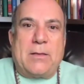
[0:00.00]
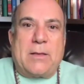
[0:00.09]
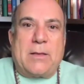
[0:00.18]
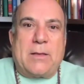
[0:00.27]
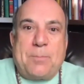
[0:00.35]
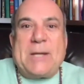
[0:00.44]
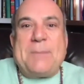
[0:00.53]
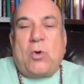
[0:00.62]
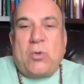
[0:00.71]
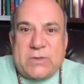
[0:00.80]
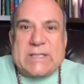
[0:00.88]
The people
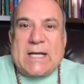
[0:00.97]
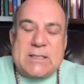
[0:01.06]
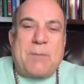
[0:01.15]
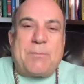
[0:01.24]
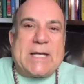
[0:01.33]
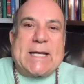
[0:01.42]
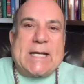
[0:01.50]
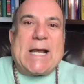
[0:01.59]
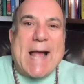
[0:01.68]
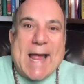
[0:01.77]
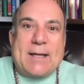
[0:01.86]
who said something you didn't
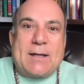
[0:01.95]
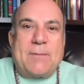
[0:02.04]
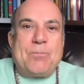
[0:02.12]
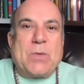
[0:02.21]
like,